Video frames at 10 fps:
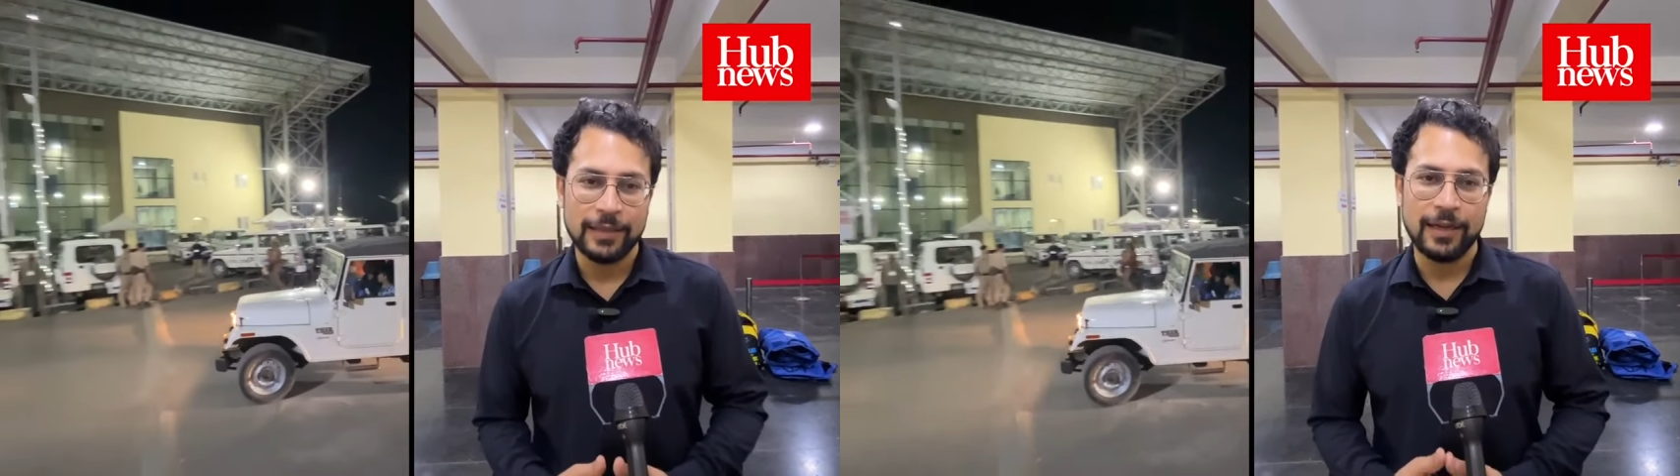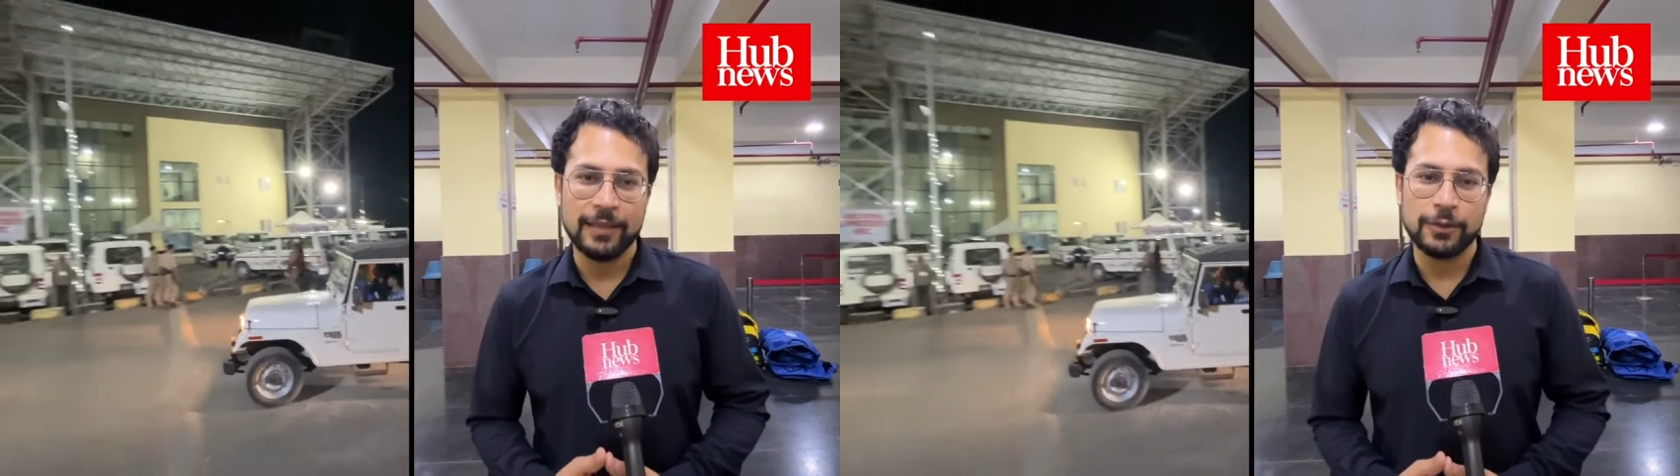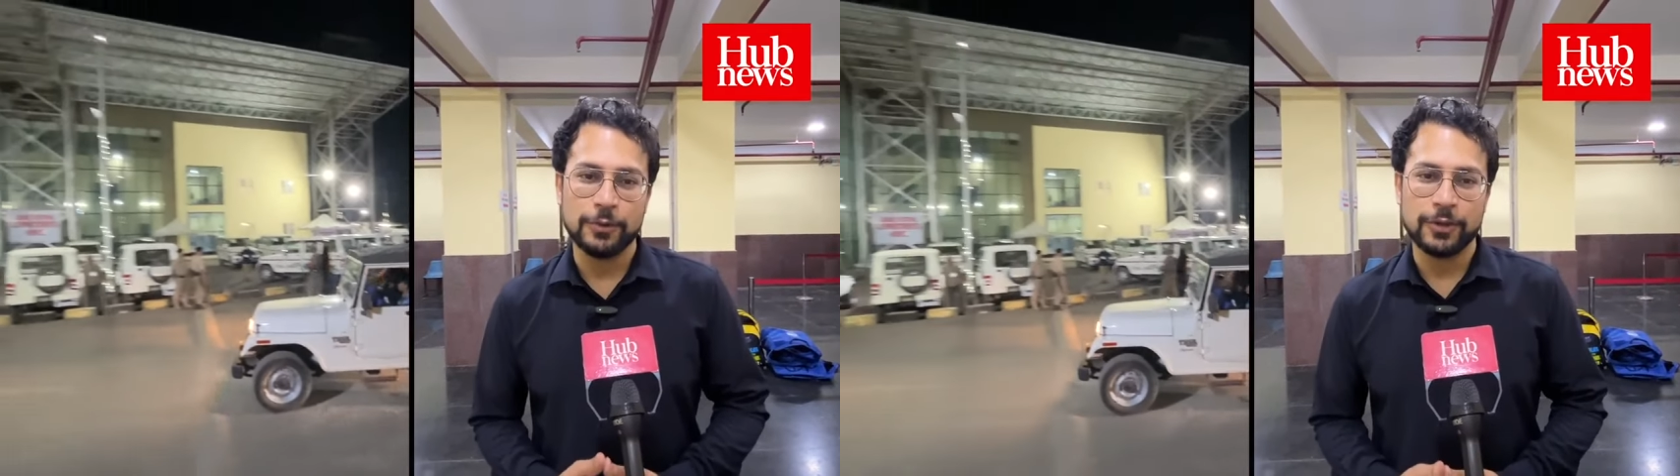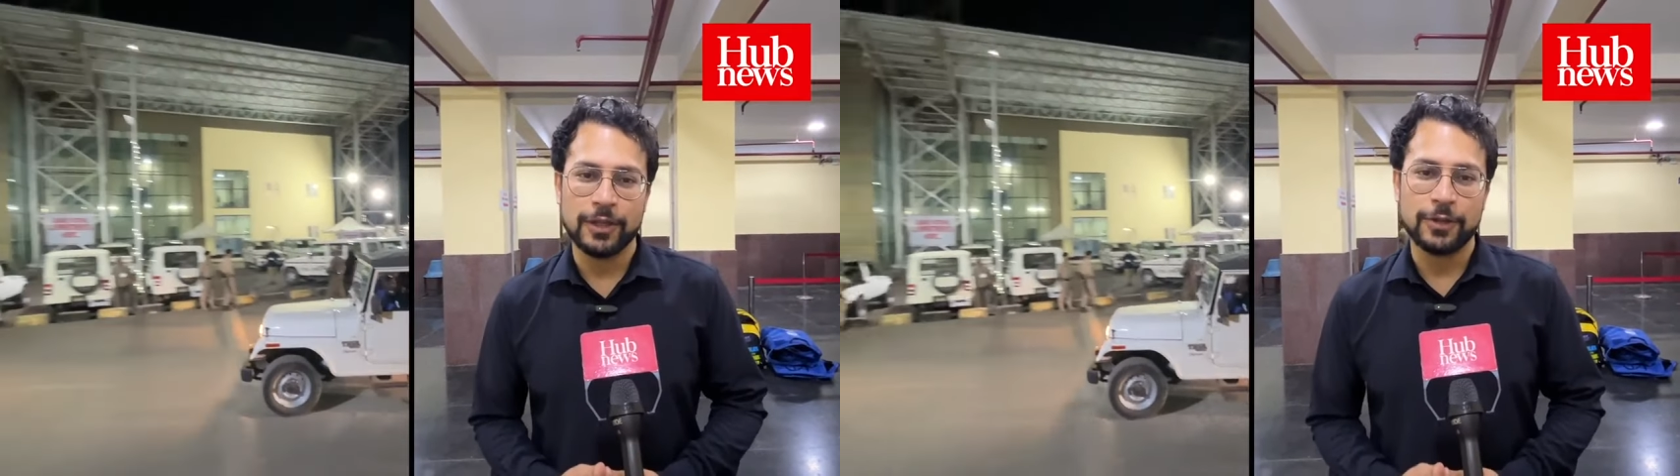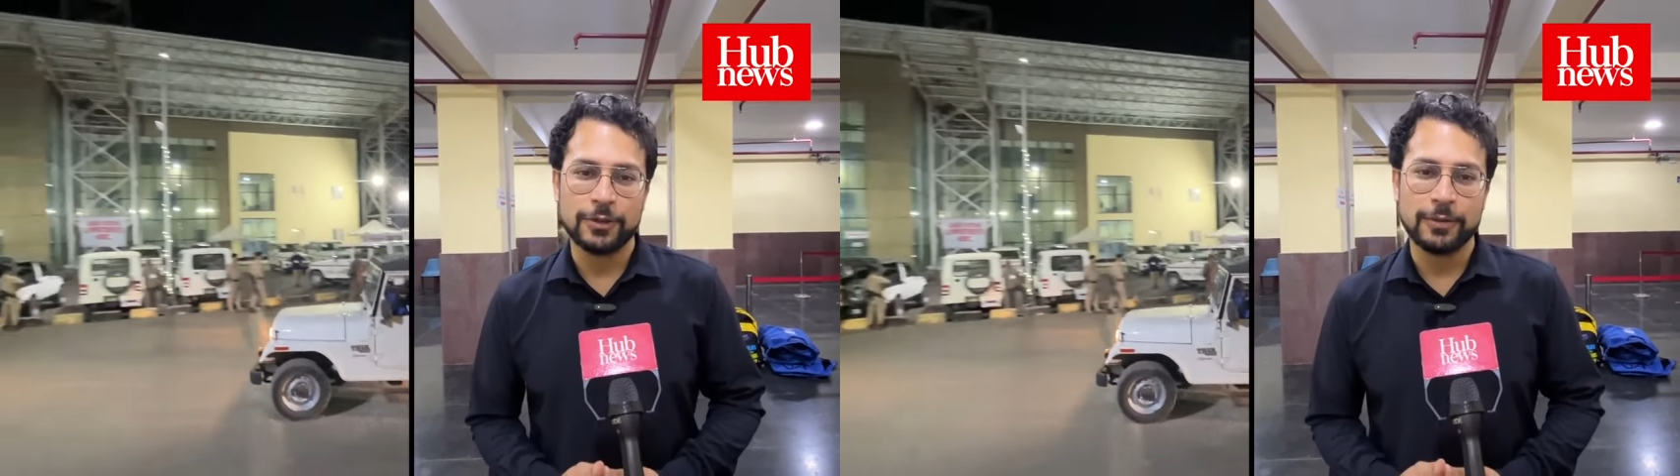under Tuthra
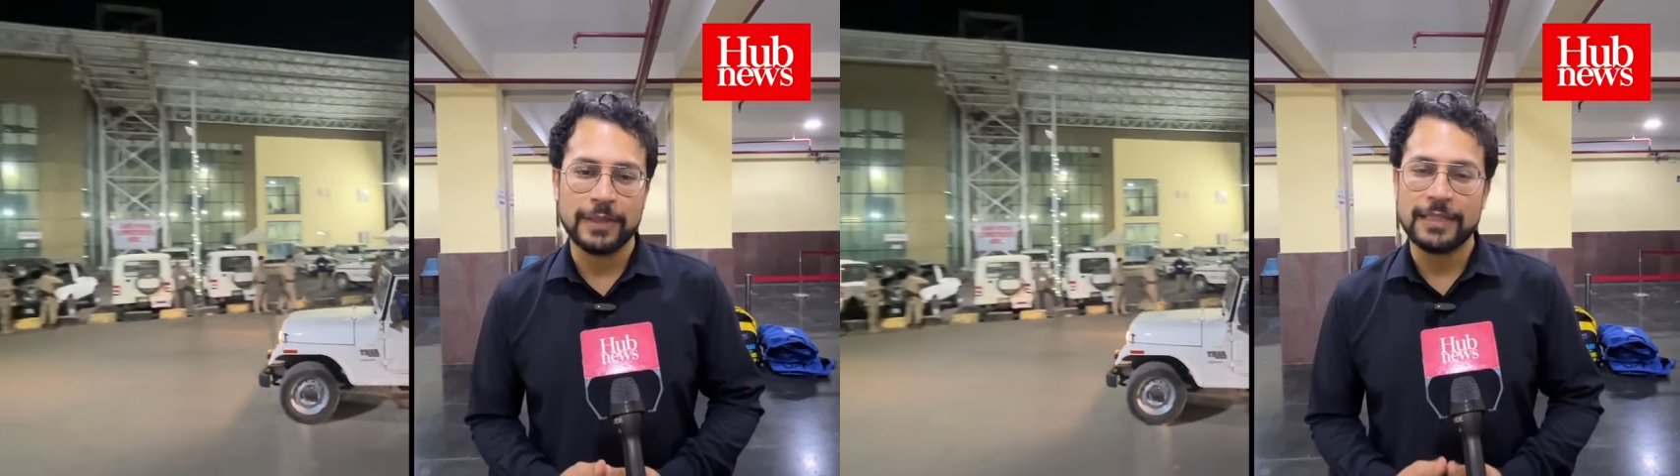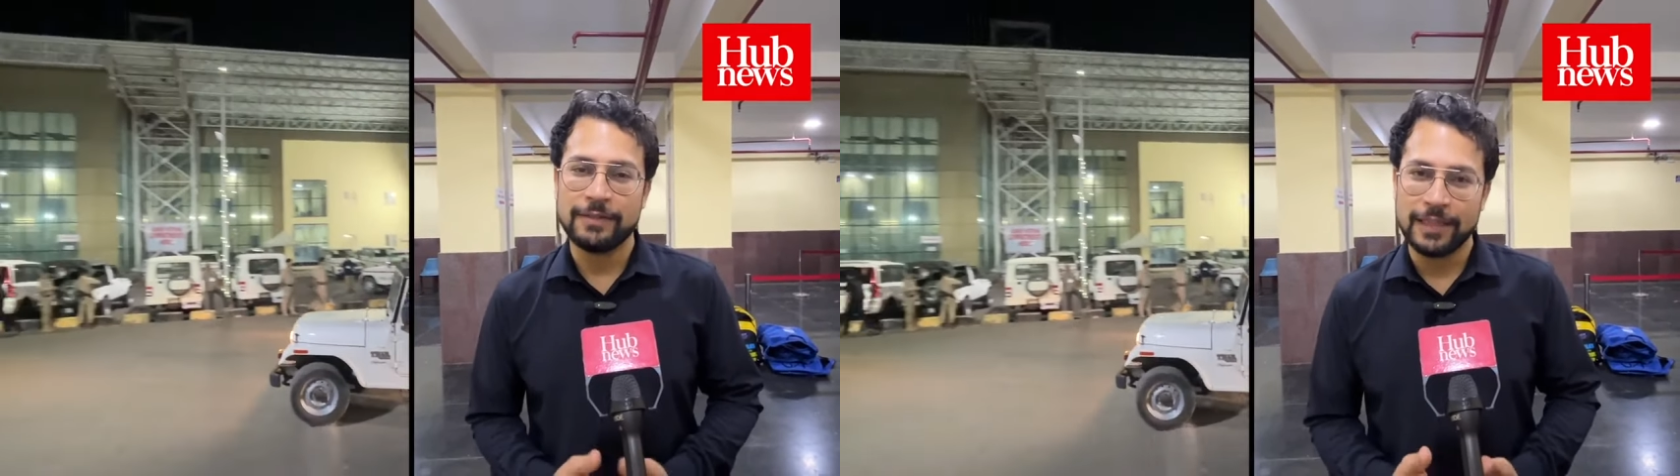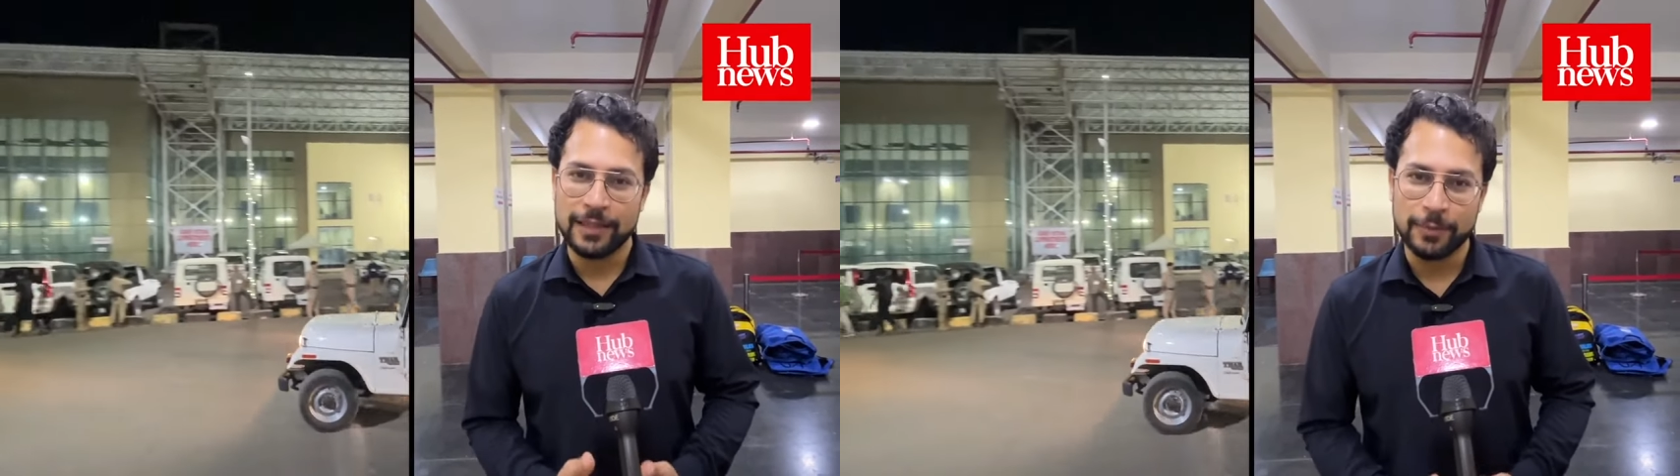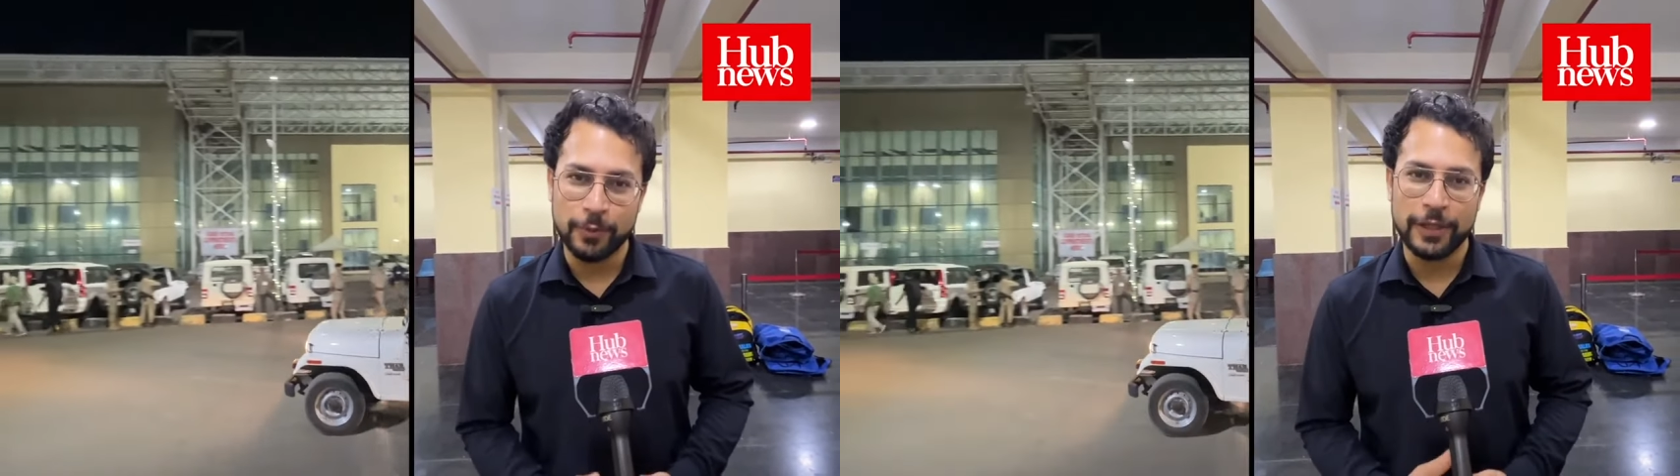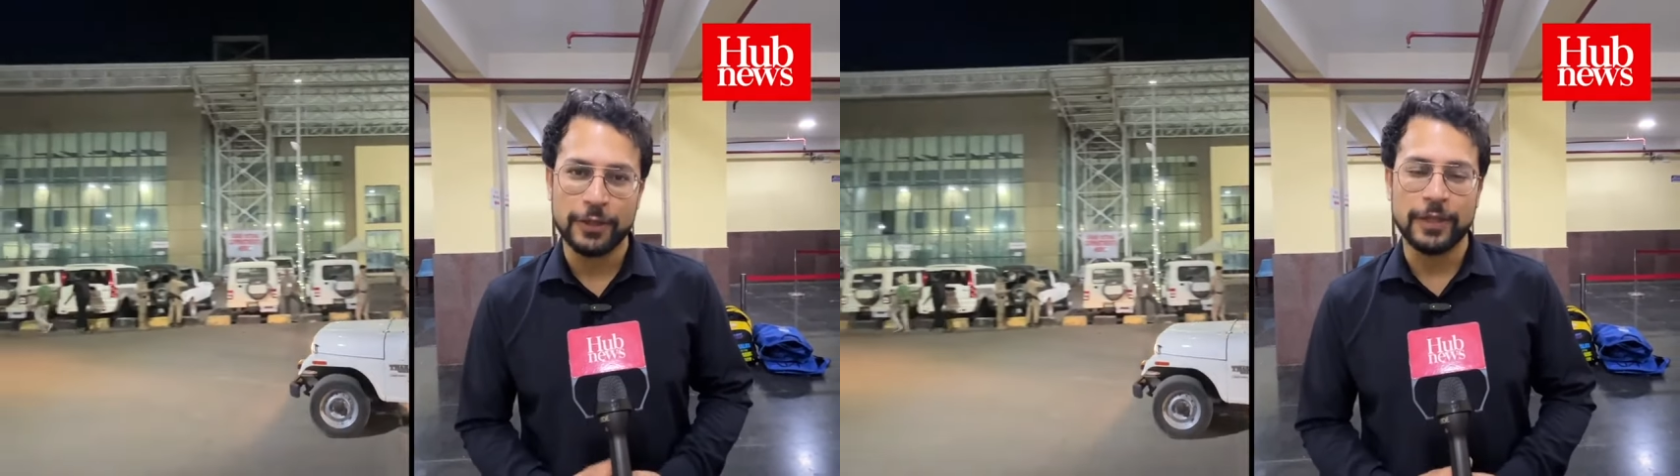constituency went under
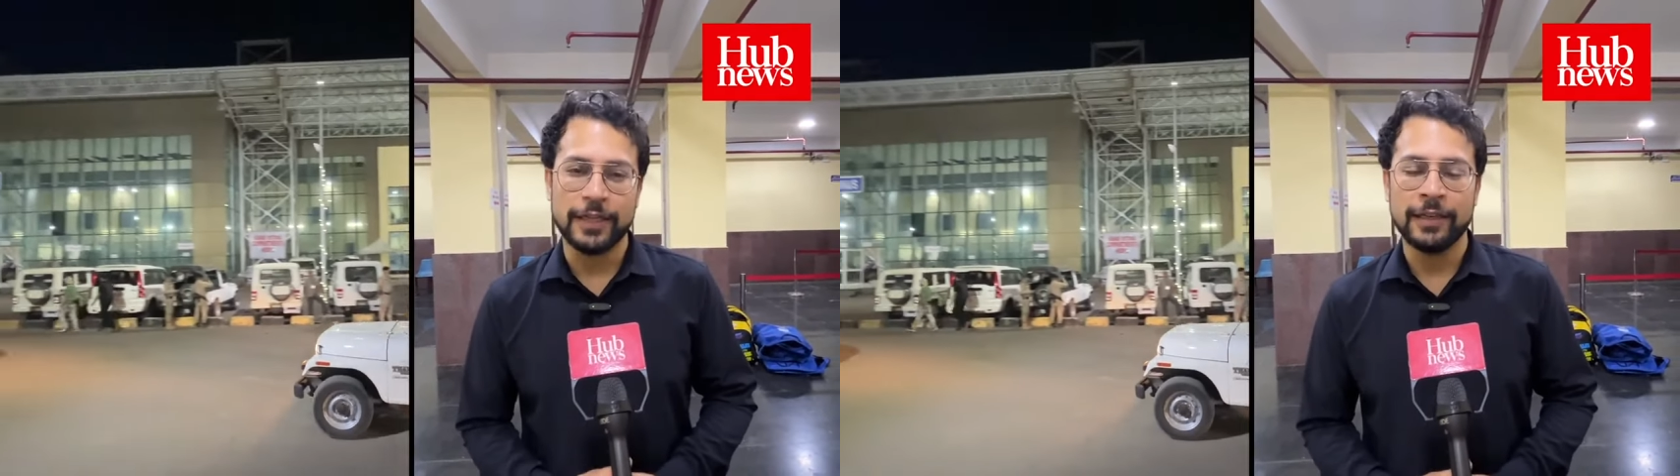polling today.